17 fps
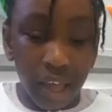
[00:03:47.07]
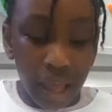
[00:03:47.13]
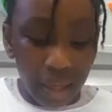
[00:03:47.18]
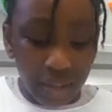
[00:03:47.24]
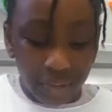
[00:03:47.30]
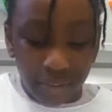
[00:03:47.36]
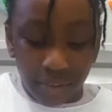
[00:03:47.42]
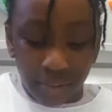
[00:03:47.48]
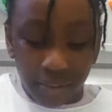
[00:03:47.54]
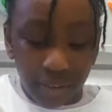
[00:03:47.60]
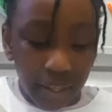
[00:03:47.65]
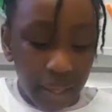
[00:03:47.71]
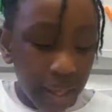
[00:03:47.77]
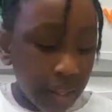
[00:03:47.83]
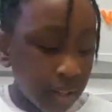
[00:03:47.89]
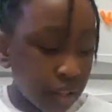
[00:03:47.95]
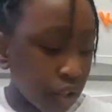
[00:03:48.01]
and
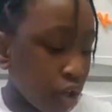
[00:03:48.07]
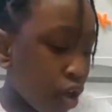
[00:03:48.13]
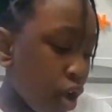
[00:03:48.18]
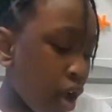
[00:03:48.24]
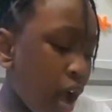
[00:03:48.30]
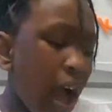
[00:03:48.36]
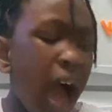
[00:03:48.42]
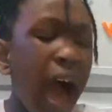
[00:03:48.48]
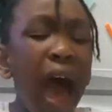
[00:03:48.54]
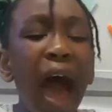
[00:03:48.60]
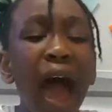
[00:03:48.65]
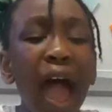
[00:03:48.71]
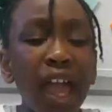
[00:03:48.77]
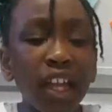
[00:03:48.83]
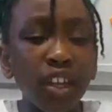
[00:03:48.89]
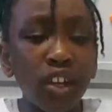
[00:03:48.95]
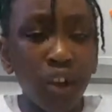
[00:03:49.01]
said,
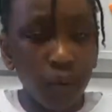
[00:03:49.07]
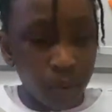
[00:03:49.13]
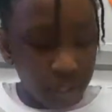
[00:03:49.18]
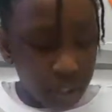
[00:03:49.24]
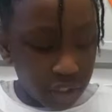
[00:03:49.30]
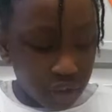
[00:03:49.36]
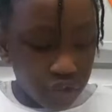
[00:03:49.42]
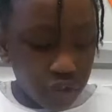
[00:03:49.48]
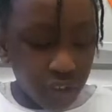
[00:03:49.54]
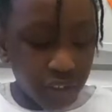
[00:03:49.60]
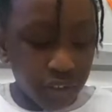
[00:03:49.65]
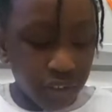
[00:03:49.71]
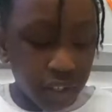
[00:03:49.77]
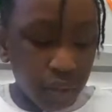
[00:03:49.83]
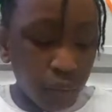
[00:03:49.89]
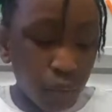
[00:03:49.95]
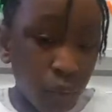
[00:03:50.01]
"I know an
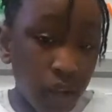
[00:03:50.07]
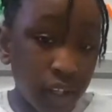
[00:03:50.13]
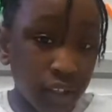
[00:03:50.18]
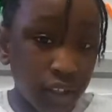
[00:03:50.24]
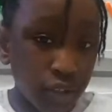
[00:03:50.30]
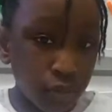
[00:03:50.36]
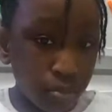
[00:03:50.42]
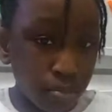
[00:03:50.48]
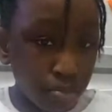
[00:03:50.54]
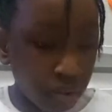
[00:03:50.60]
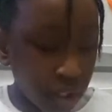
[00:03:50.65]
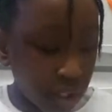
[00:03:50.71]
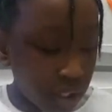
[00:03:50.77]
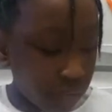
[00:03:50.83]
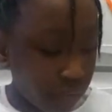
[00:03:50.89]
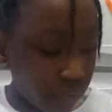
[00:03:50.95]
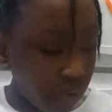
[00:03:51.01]
interesting way to
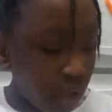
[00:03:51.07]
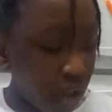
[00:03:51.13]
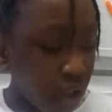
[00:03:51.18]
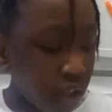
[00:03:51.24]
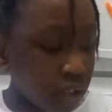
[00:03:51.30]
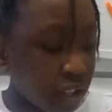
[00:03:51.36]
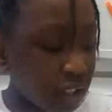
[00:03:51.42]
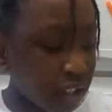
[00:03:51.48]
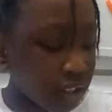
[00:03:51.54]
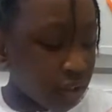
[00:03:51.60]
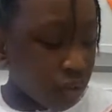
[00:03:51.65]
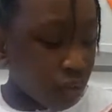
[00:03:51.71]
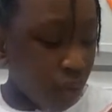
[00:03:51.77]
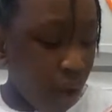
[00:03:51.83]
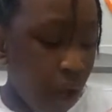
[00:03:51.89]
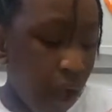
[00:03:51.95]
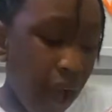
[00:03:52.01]
breathe. This
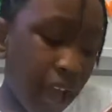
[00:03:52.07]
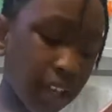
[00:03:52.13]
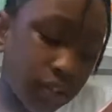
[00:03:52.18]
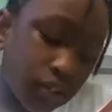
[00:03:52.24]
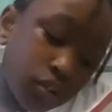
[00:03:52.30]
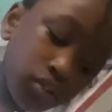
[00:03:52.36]
is what I